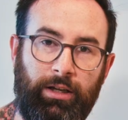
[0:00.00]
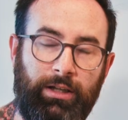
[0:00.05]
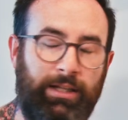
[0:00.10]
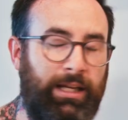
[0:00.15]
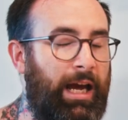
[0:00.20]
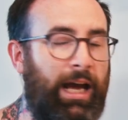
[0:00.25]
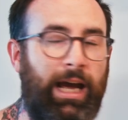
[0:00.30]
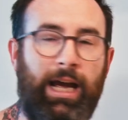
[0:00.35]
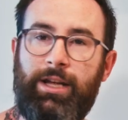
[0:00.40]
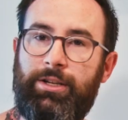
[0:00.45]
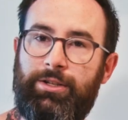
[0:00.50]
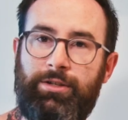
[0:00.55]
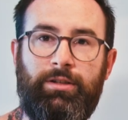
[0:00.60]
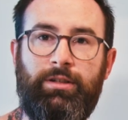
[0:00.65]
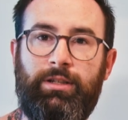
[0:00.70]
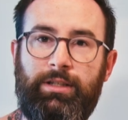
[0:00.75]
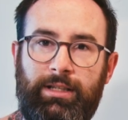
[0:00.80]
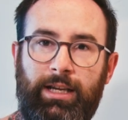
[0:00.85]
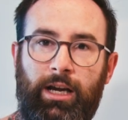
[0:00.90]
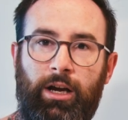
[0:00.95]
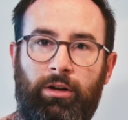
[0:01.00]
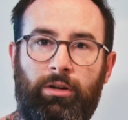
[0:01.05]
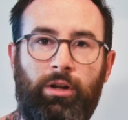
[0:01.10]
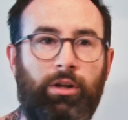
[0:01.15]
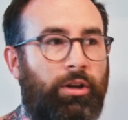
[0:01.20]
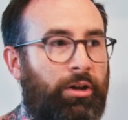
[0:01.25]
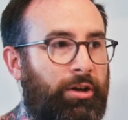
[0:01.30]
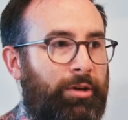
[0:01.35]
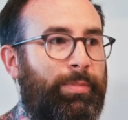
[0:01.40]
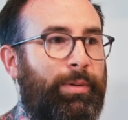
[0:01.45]
Yeah, as you can tell, a
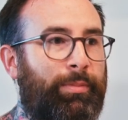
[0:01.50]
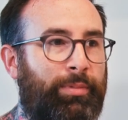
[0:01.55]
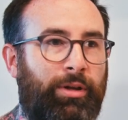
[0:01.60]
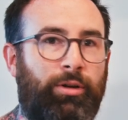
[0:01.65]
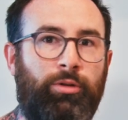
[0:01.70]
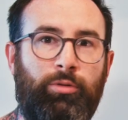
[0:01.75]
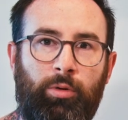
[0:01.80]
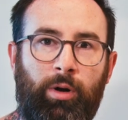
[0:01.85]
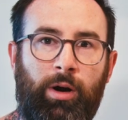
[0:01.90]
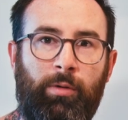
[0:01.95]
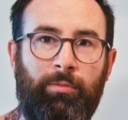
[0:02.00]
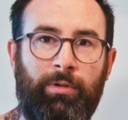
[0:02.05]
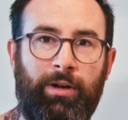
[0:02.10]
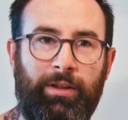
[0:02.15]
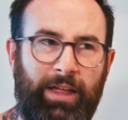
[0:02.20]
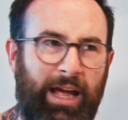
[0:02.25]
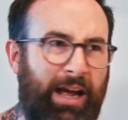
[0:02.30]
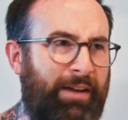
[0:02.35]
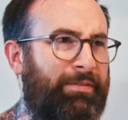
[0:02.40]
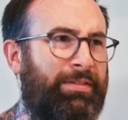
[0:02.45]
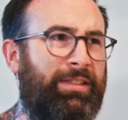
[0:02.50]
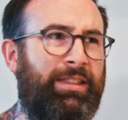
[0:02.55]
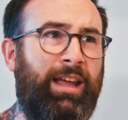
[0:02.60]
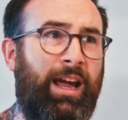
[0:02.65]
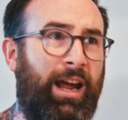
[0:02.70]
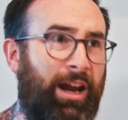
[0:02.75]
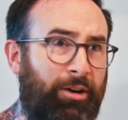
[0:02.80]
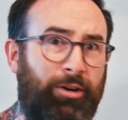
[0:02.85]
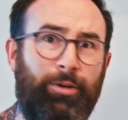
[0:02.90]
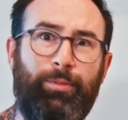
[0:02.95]
lot of people I grew up with have
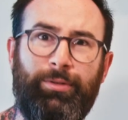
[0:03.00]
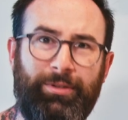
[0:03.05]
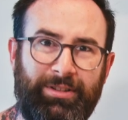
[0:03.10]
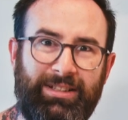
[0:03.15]
terrible